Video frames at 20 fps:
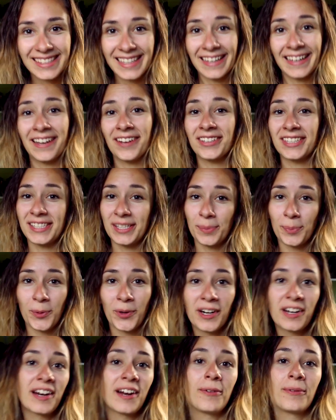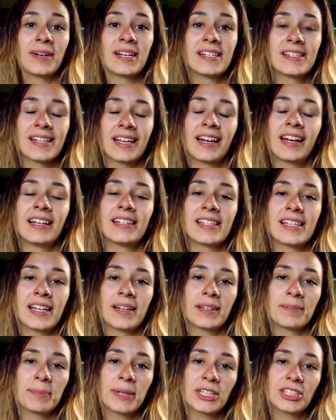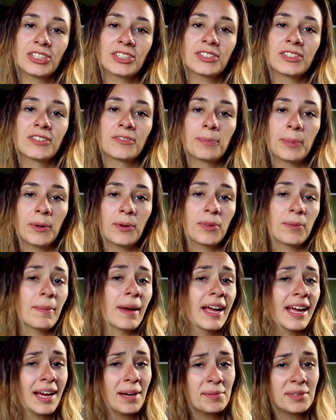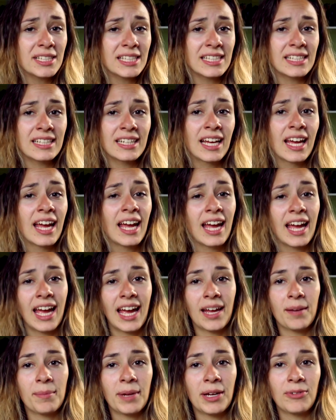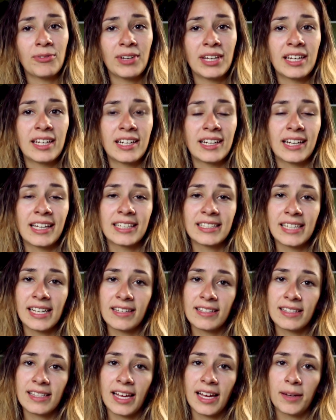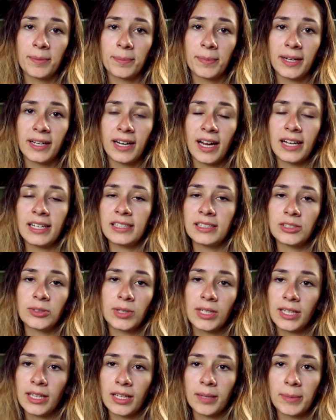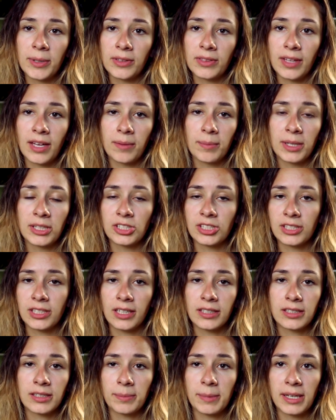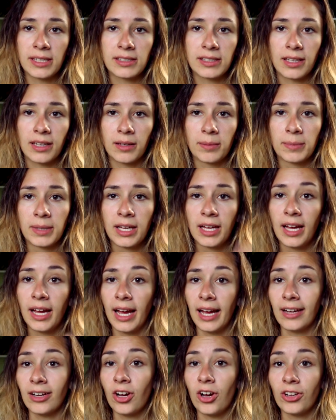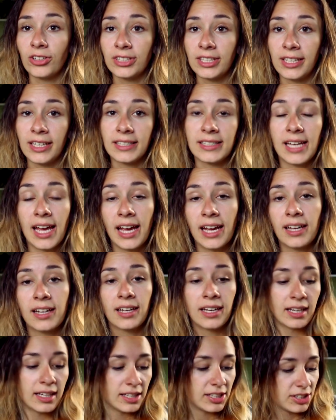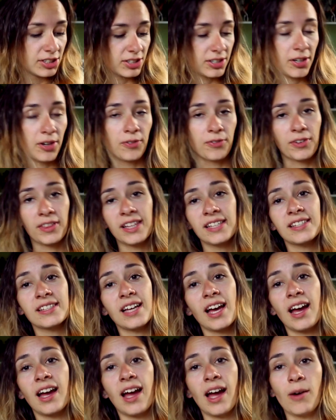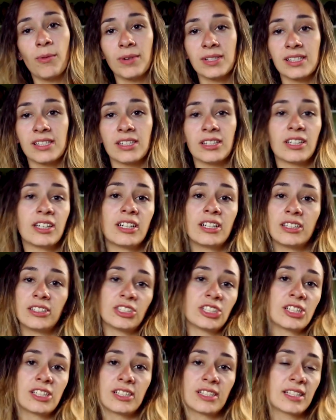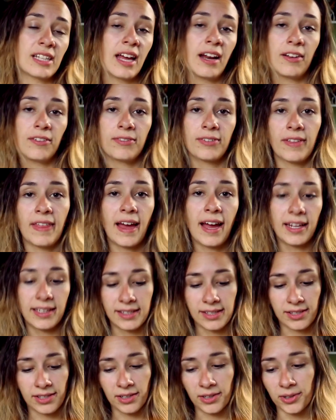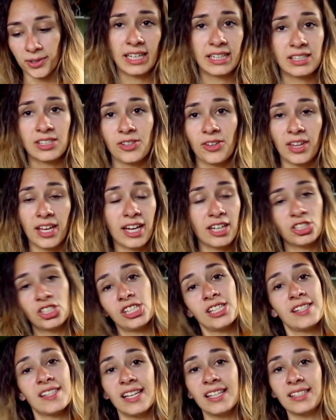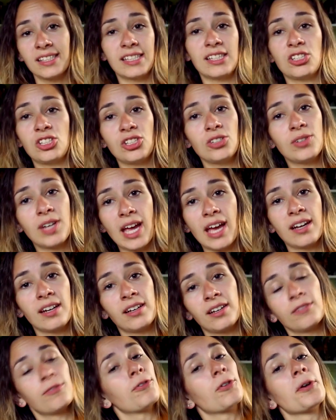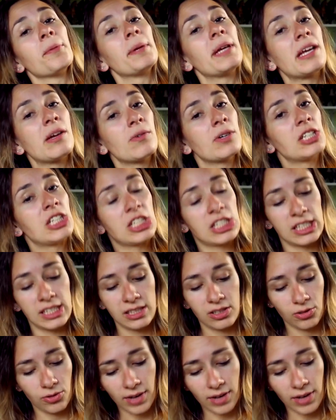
saying how disappointed I was and I sent pictures of both my Hamilton and my and Cadell set but I didn't do anything about them. I just customized them and called it a day. So for this guy, I wasn't gonna just settle for that. So And so they actually sent it to Canada for me, which is